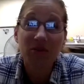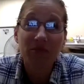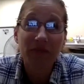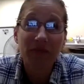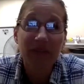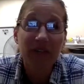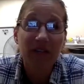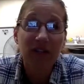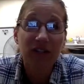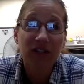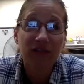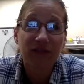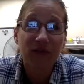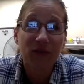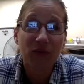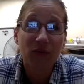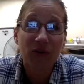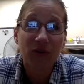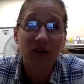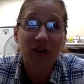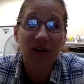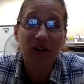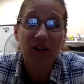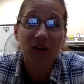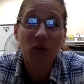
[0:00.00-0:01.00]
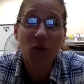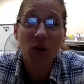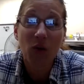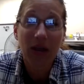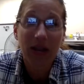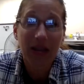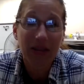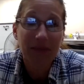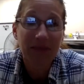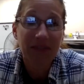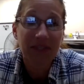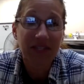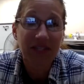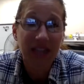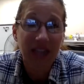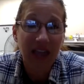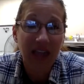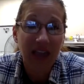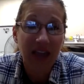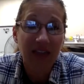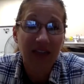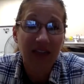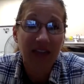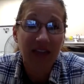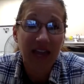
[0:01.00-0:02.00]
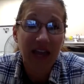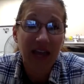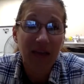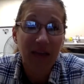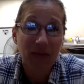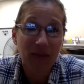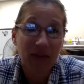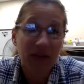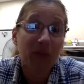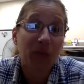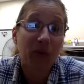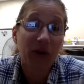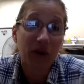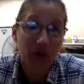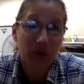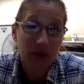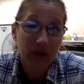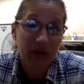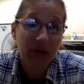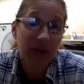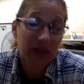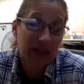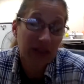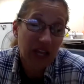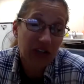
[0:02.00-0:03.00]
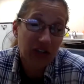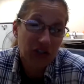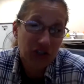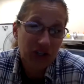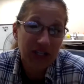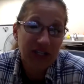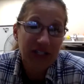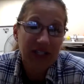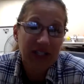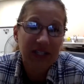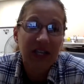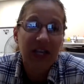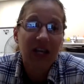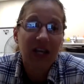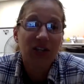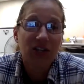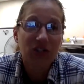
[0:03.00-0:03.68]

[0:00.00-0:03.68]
meals for the YMCA. They come that we only lunches.